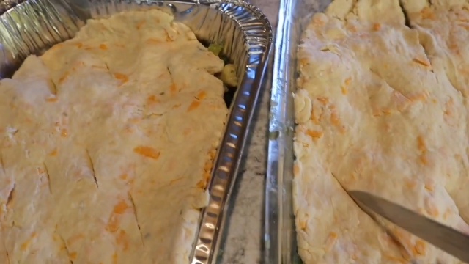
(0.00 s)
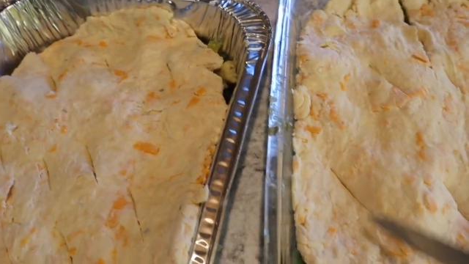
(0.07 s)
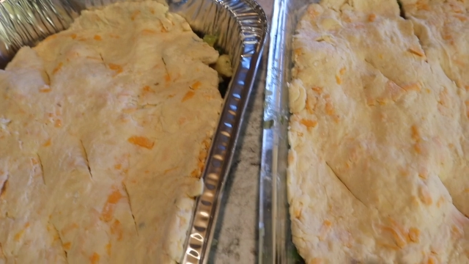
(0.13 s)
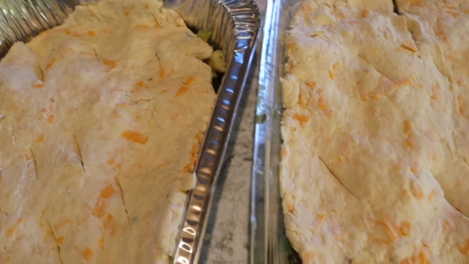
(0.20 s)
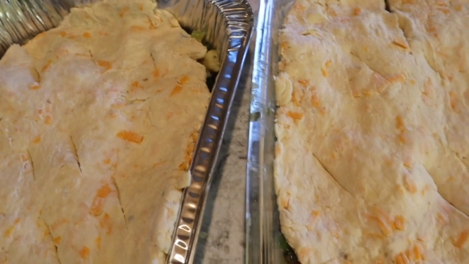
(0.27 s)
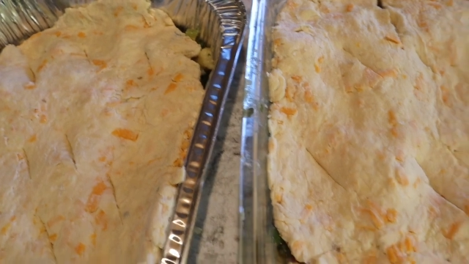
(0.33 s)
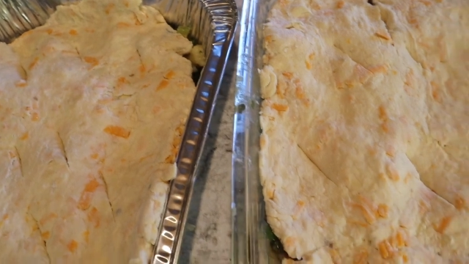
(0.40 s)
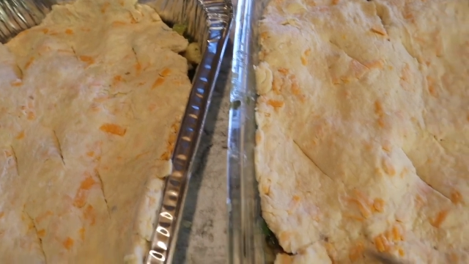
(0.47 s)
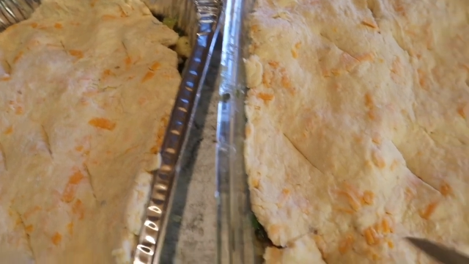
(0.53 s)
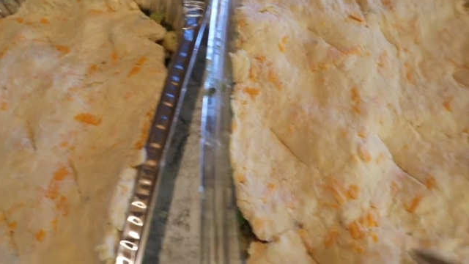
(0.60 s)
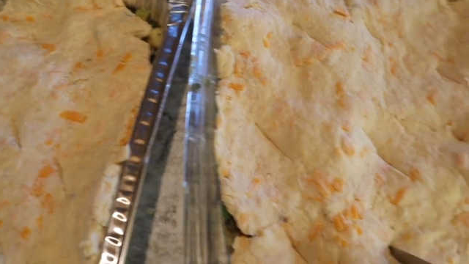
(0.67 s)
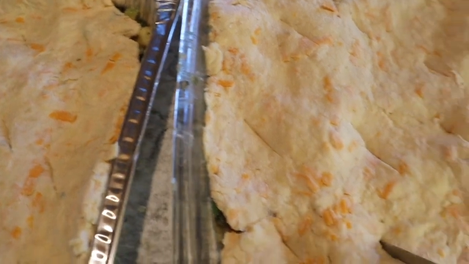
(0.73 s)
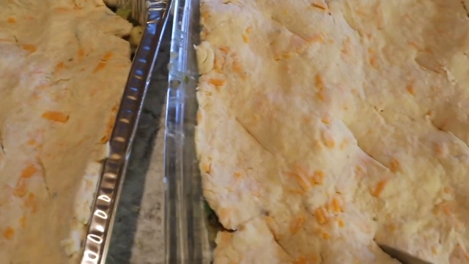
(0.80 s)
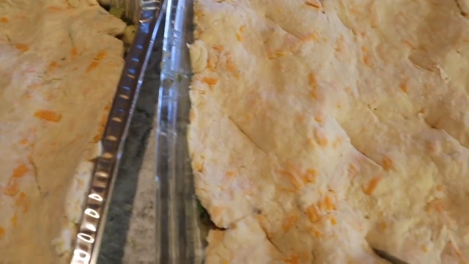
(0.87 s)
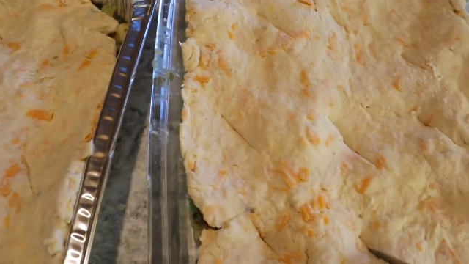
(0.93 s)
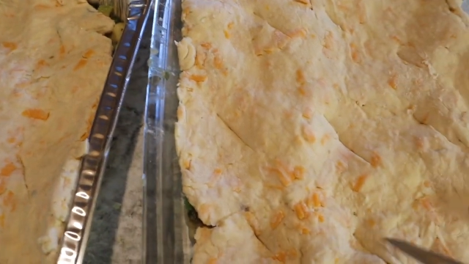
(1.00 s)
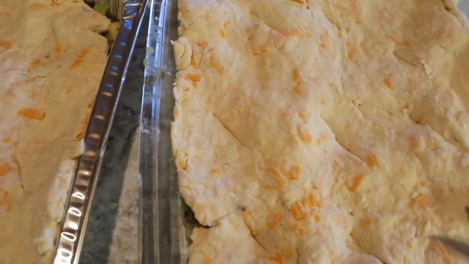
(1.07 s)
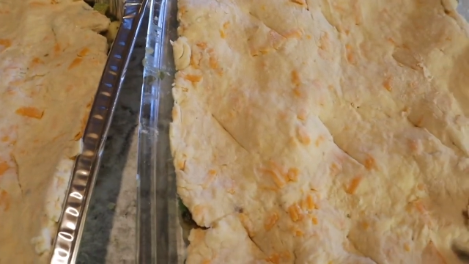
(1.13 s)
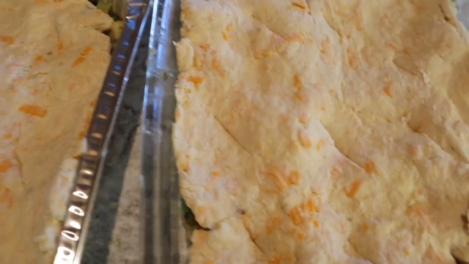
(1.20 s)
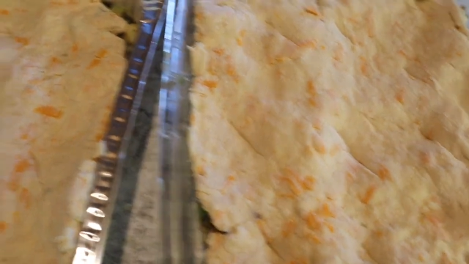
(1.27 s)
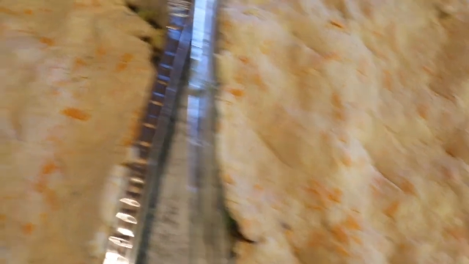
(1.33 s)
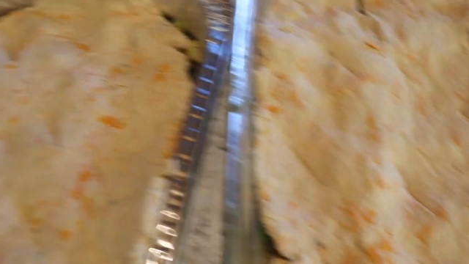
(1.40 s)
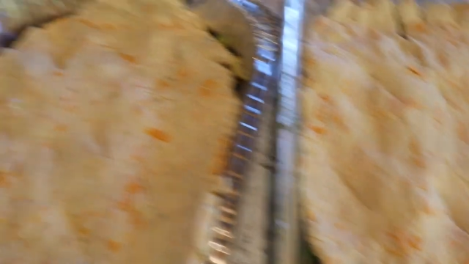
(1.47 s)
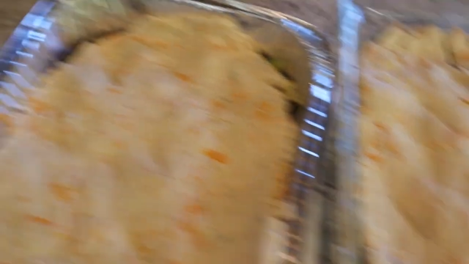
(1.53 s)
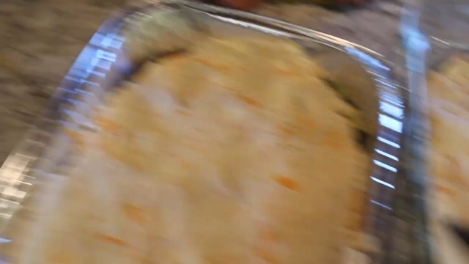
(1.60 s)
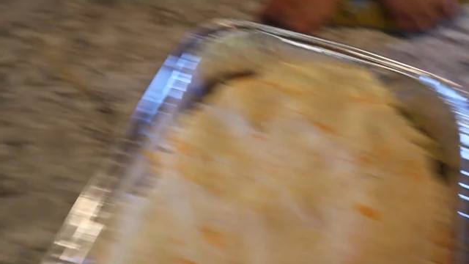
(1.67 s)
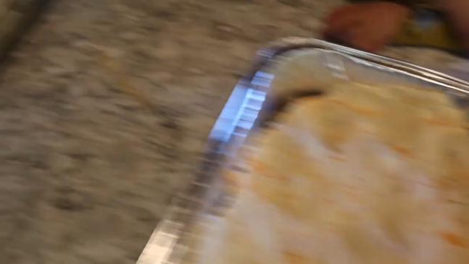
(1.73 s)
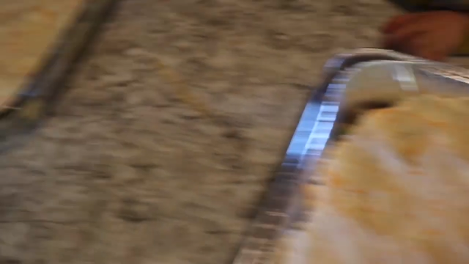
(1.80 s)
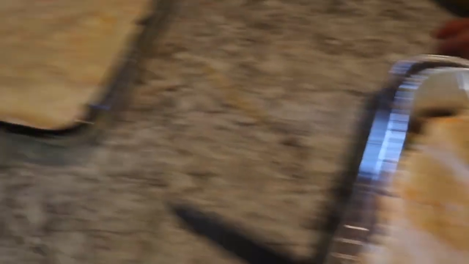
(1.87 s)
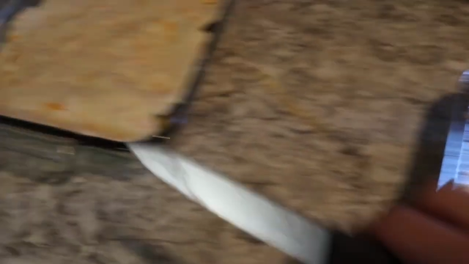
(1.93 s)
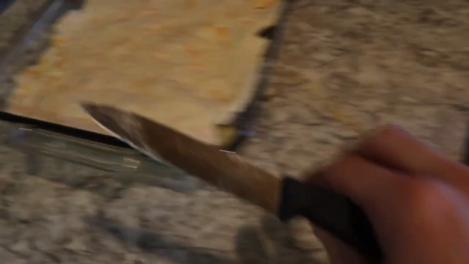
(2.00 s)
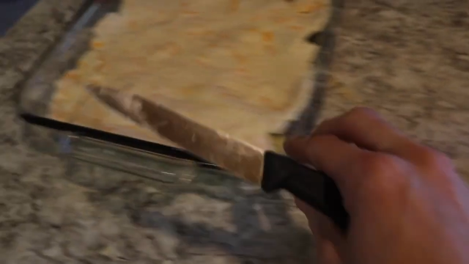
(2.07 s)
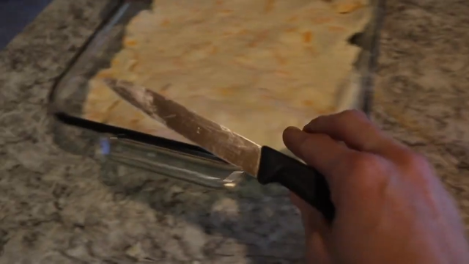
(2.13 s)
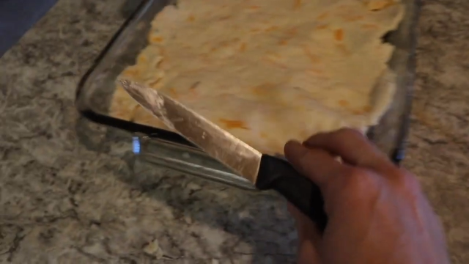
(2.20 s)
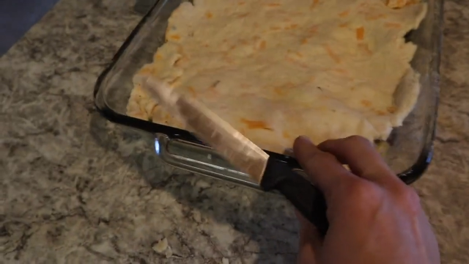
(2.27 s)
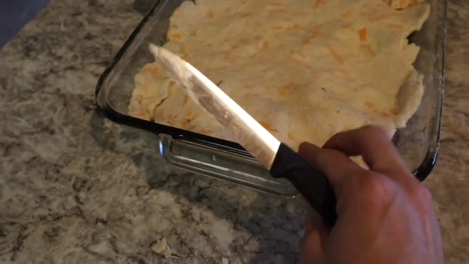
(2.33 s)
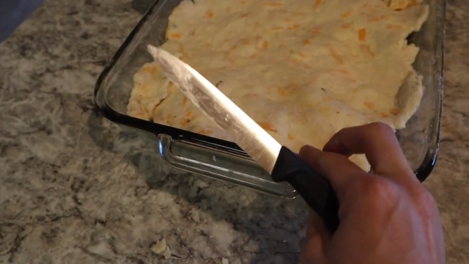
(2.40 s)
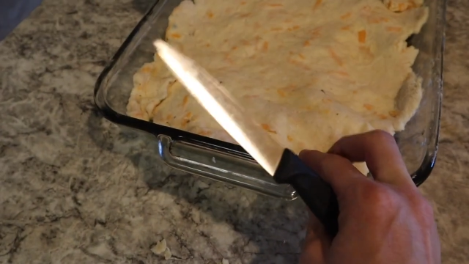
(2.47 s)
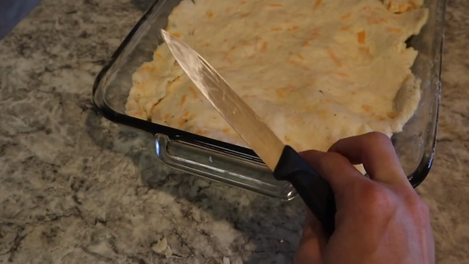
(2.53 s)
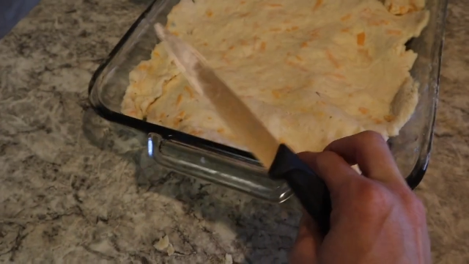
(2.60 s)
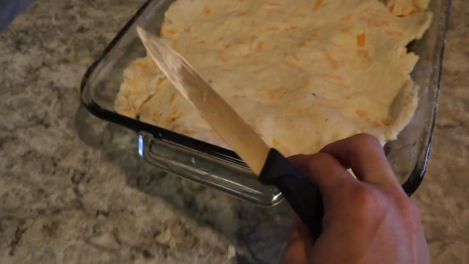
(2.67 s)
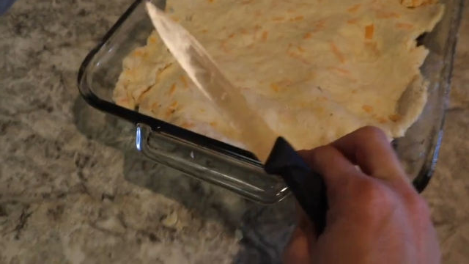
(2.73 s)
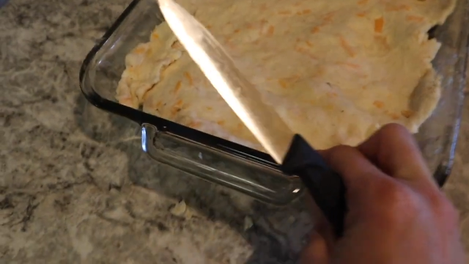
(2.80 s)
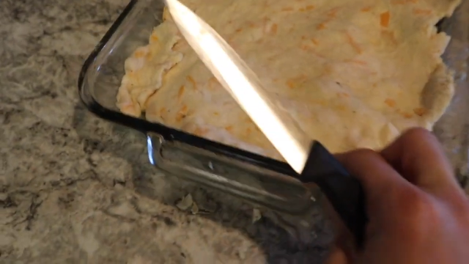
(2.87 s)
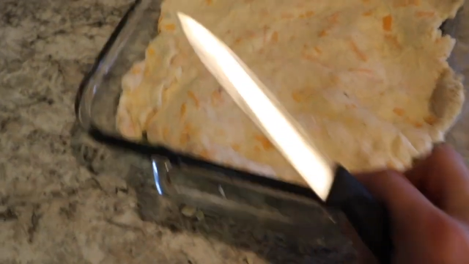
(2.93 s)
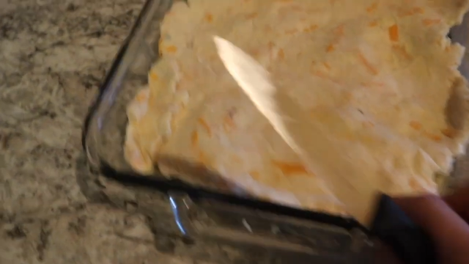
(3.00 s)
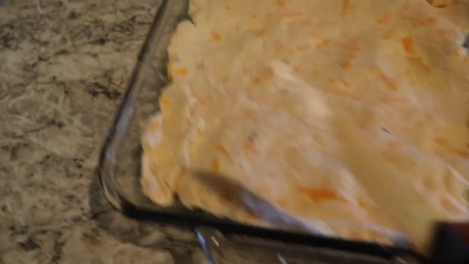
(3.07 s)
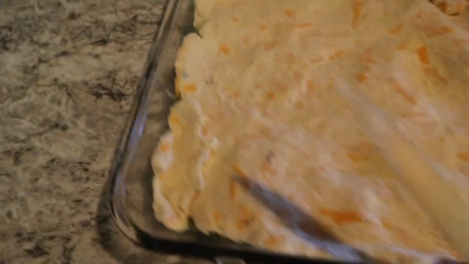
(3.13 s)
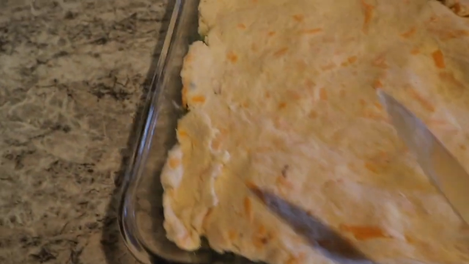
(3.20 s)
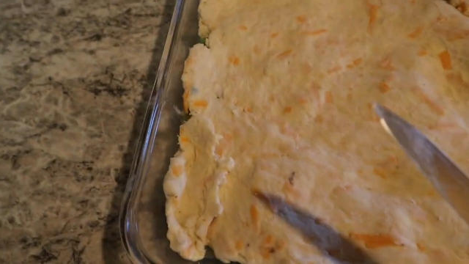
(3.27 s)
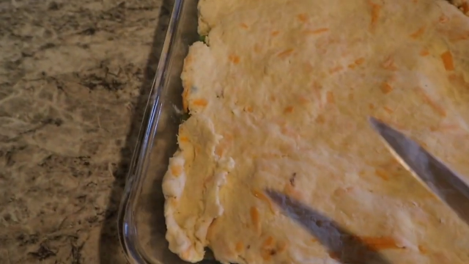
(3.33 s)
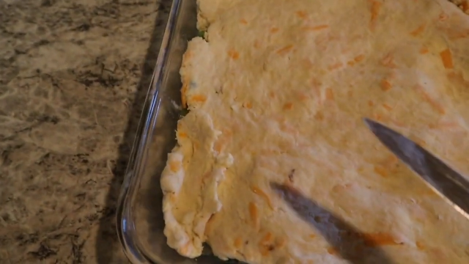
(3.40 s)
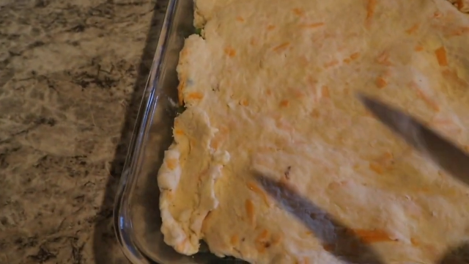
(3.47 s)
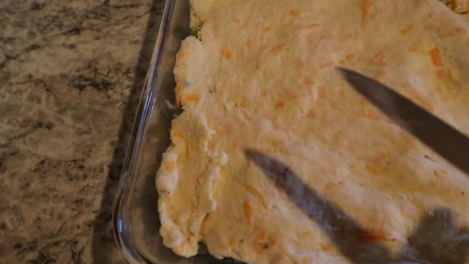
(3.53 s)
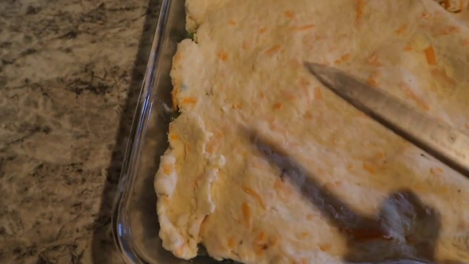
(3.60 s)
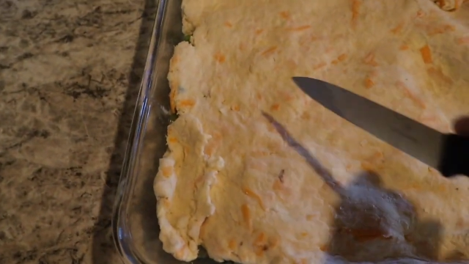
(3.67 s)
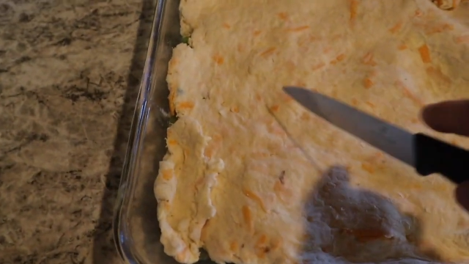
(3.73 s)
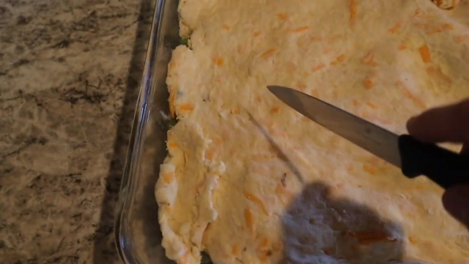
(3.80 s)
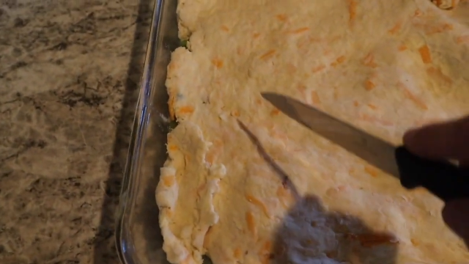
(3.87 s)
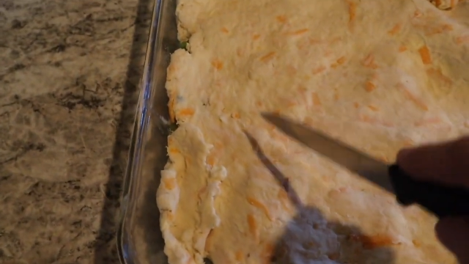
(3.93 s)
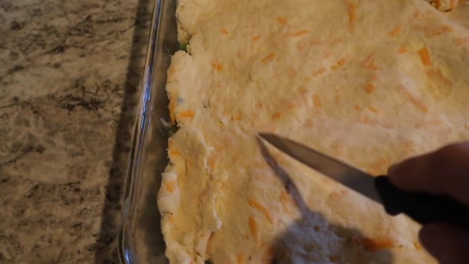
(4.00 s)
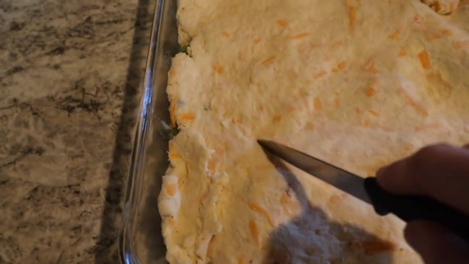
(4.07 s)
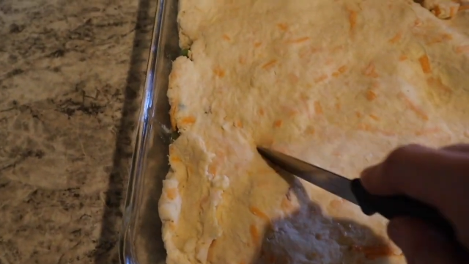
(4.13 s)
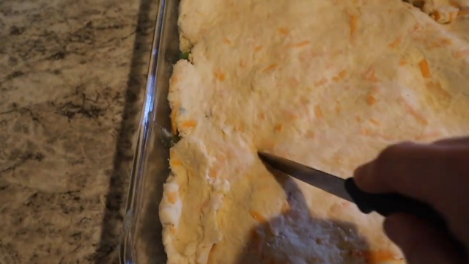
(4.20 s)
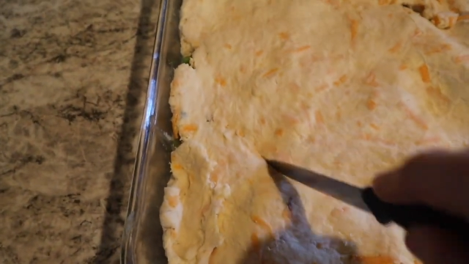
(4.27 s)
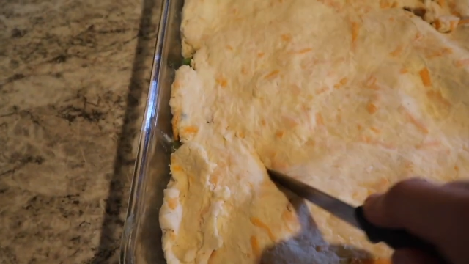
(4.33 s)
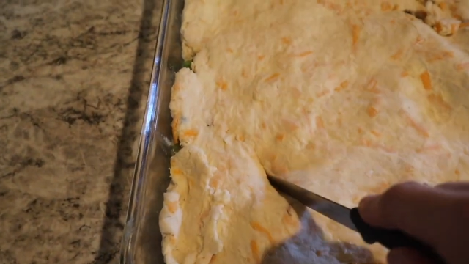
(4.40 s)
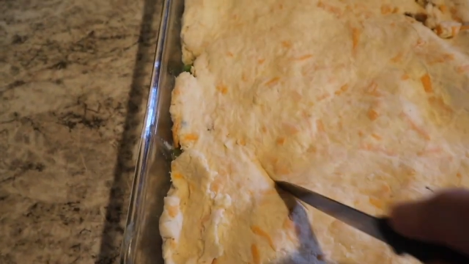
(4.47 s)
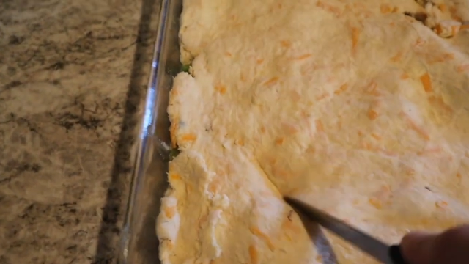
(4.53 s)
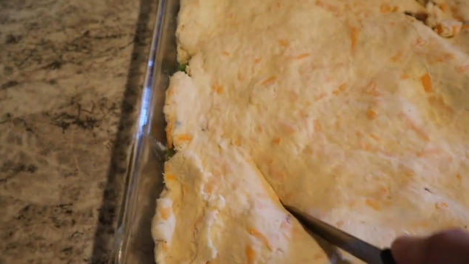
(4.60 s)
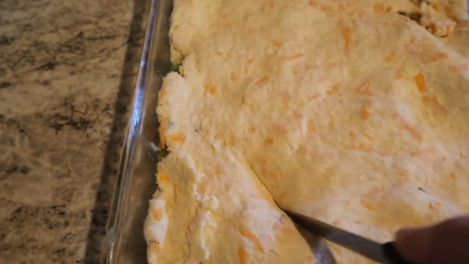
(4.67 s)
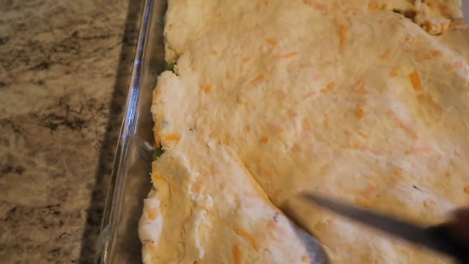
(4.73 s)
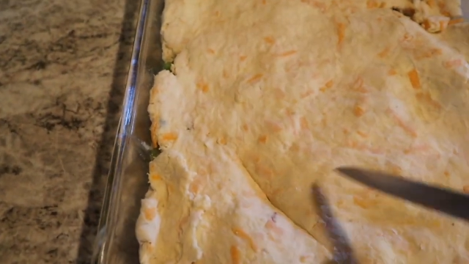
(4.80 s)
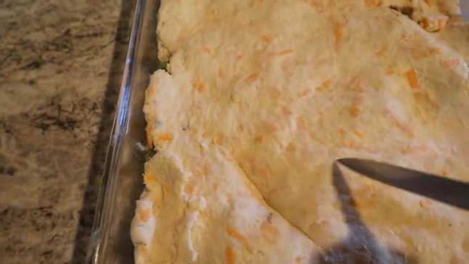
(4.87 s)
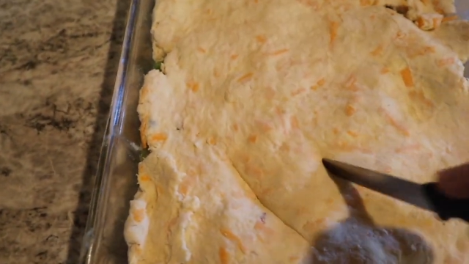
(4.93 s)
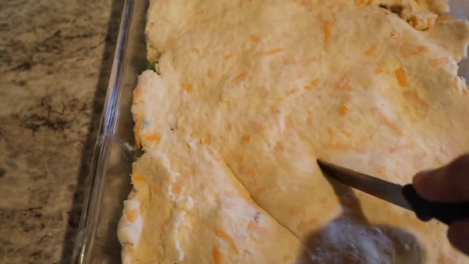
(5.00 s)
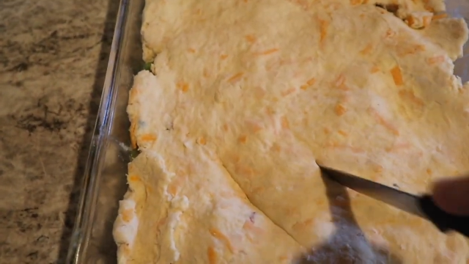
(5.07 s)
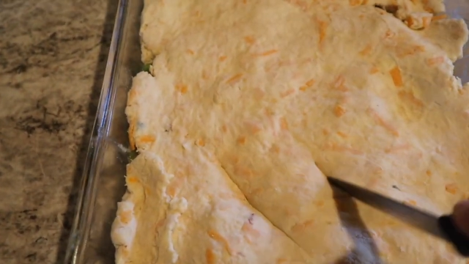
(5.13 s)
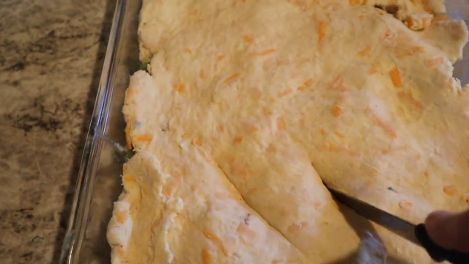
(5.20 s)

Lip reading: No face is visible, so there are no lips to read.